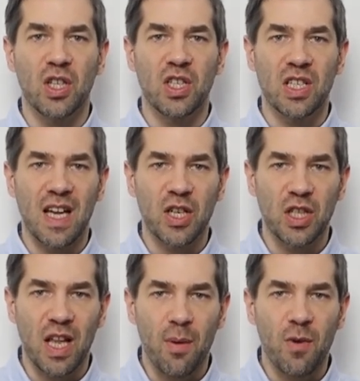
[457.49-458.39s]
it might
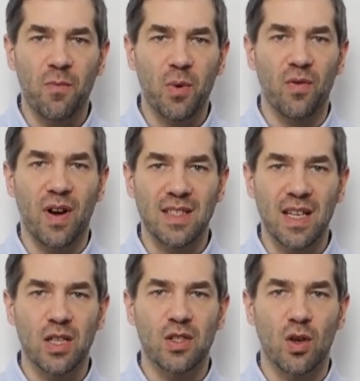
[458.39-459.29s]
happen that we
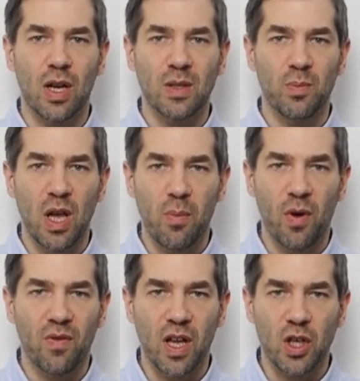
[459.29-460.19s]
start blowing
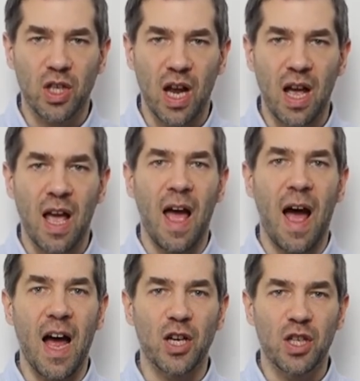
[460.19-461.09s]
less and less
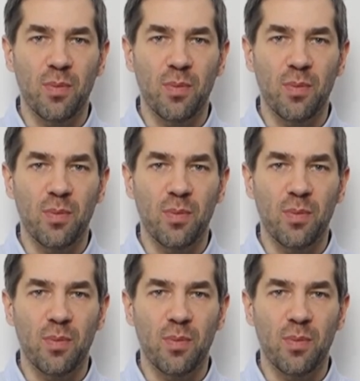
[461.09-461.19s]
air,